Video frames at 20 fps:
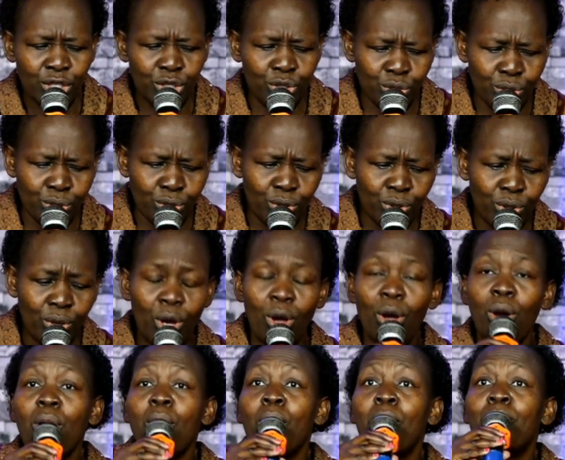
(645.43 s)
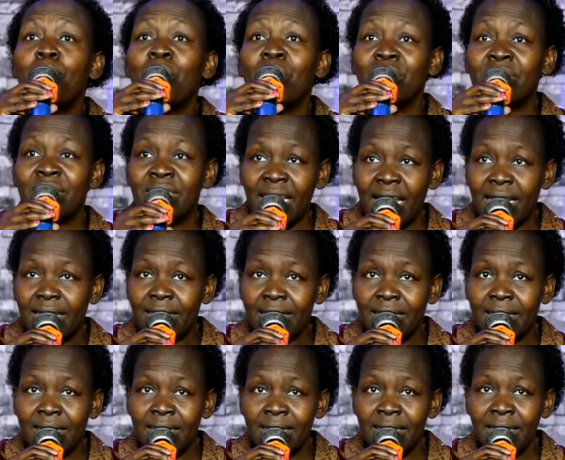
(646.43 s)
to
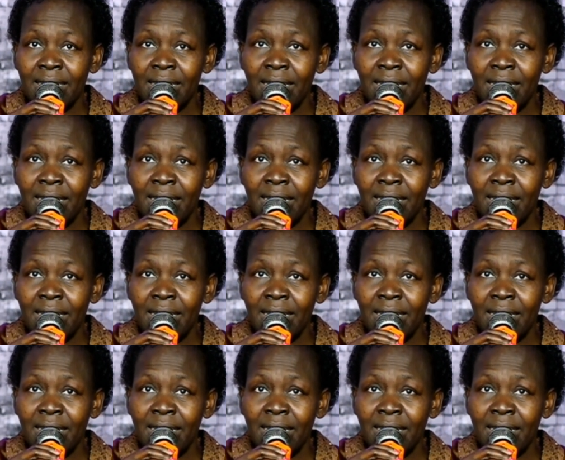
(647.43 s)
possess.